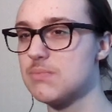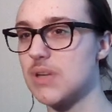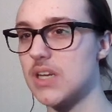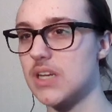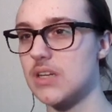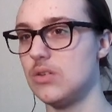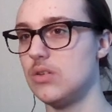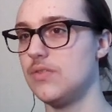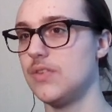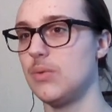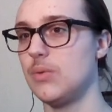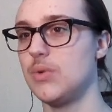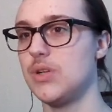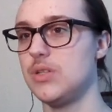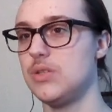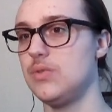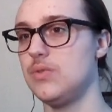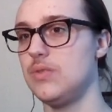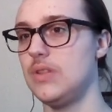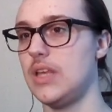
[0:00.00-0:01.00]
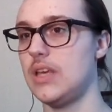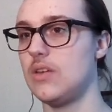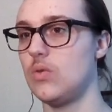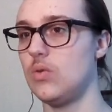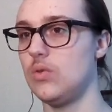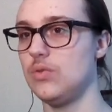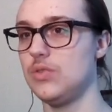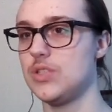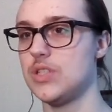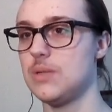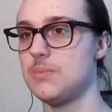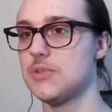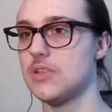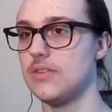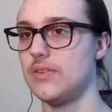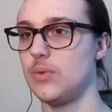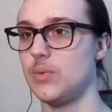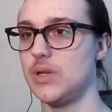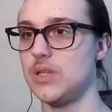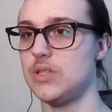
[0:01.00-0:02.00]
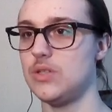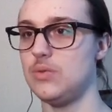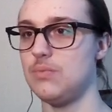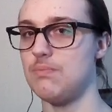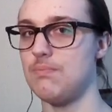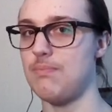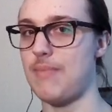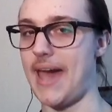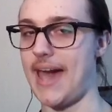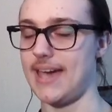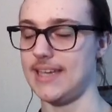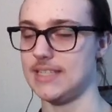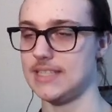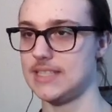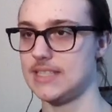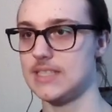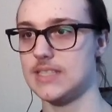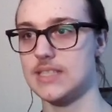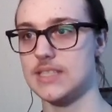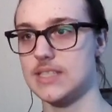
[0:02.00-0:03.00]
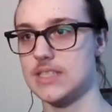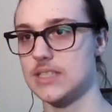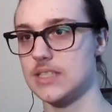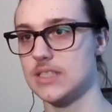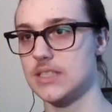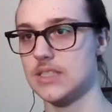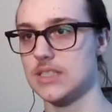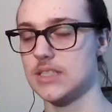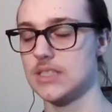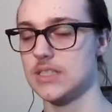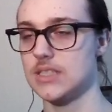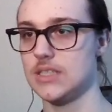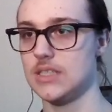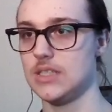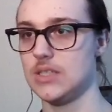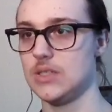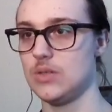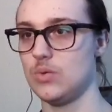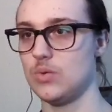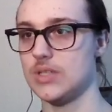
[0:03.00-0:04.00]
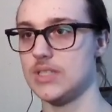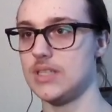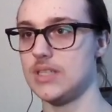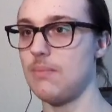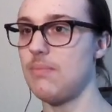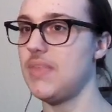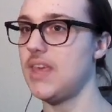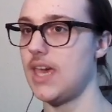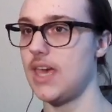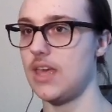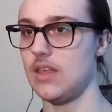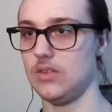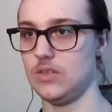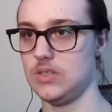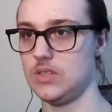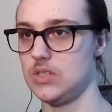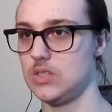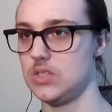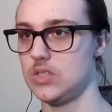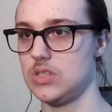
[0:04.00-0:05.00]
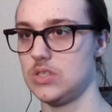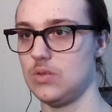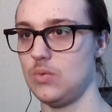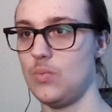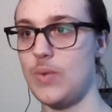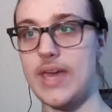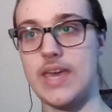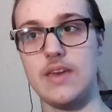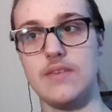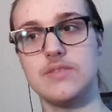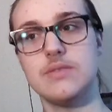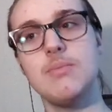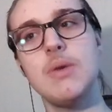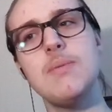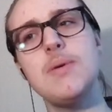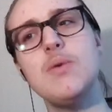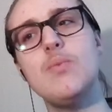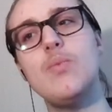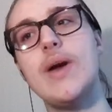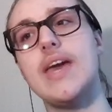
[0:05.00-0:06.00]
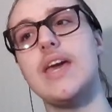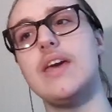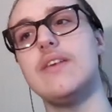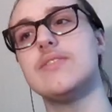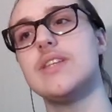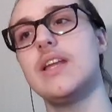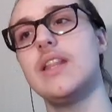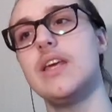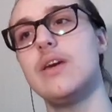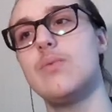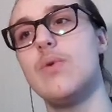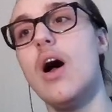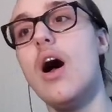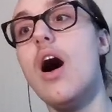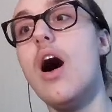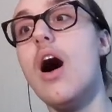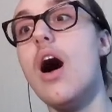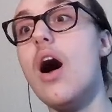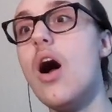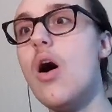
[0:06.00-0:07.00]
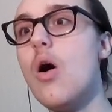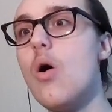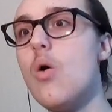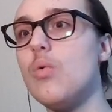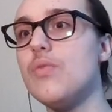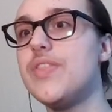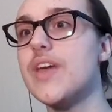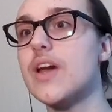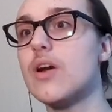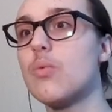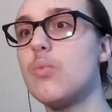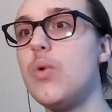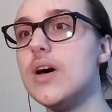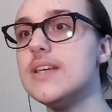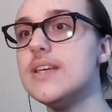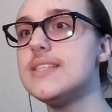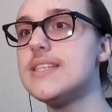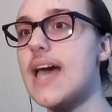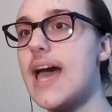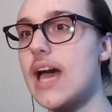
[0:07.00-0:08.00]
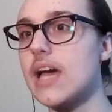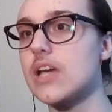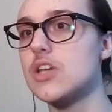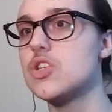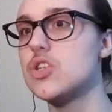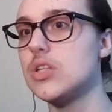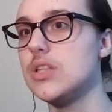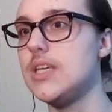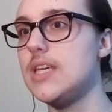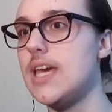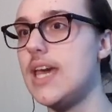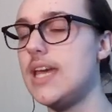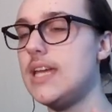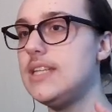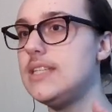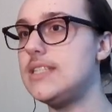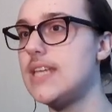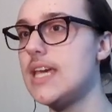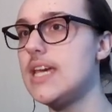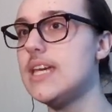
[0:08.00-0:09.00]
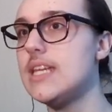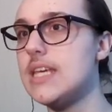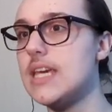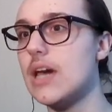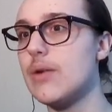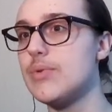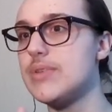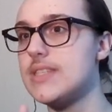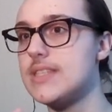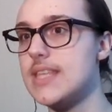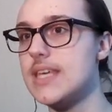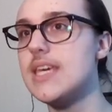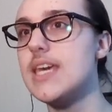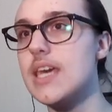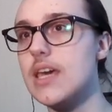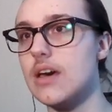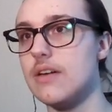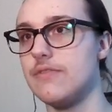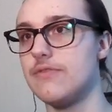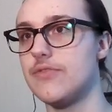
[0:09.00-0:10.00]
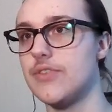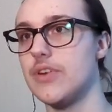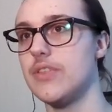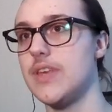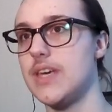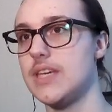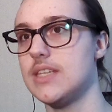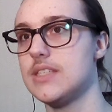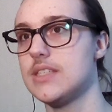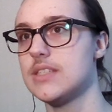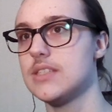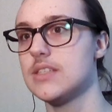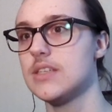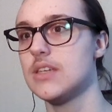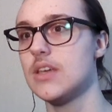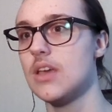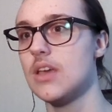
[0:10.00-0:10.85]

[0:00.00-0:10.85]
but I don't know if I want to do like whole ships or if I want to do masts or something else. Waves, maybe waves. I like, oh, there was actually a deity I was thinking of for this.